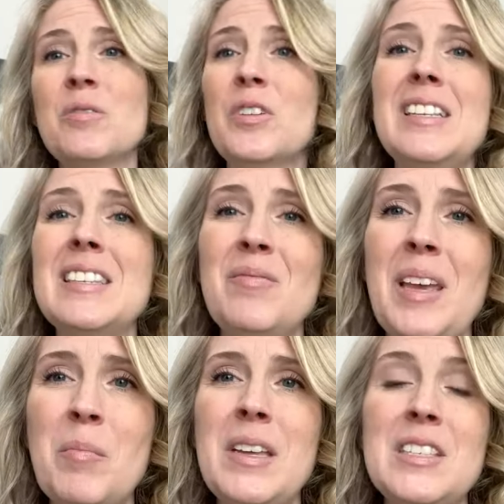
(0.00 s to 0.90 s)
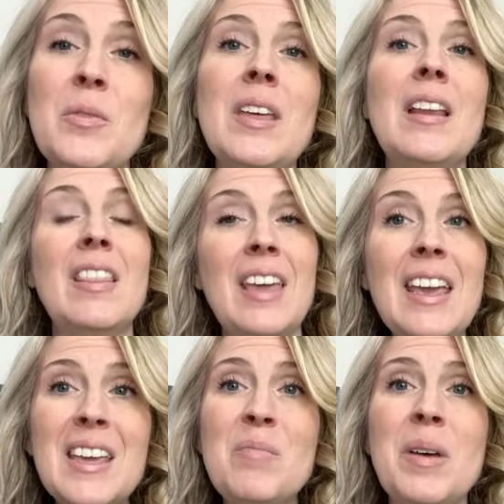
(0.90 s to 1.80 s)
friends and family so that they
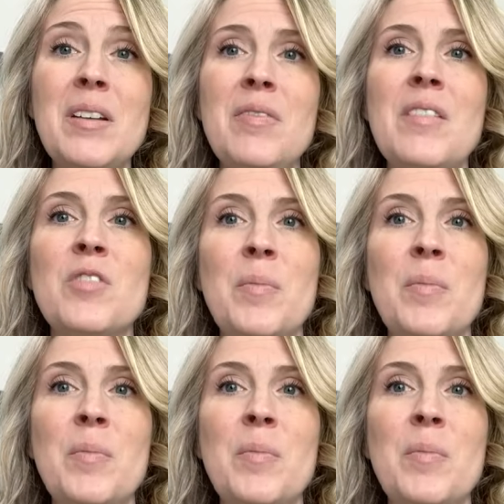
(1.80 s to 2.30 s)
can benefit from